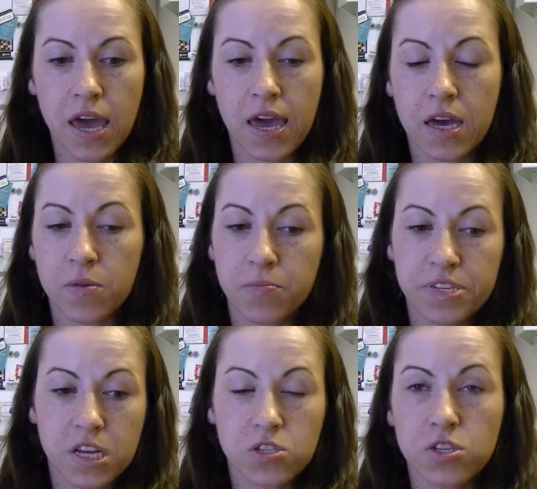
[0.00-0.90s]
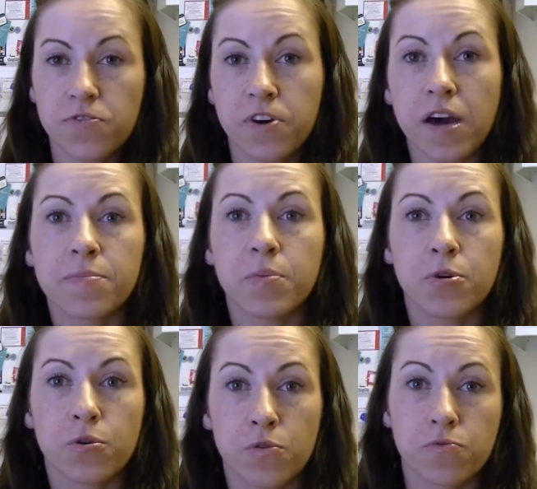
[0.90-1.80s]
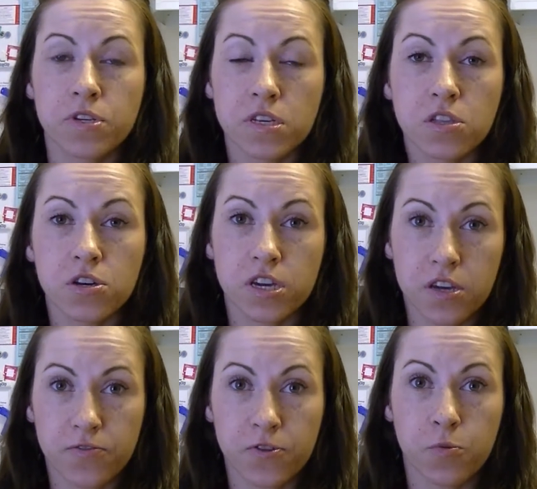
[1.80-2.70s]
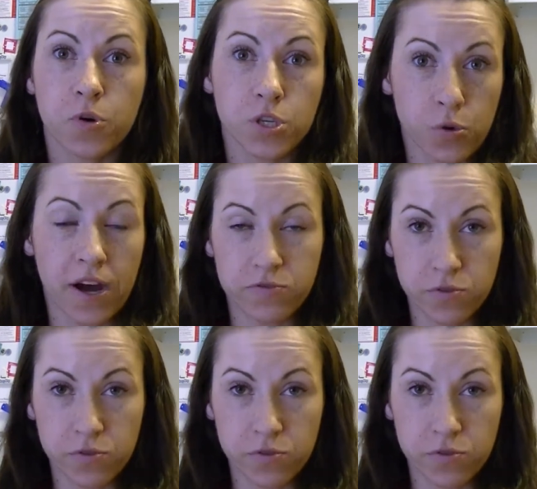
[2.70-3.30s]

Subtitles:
and potentially find people who are really looking for what you have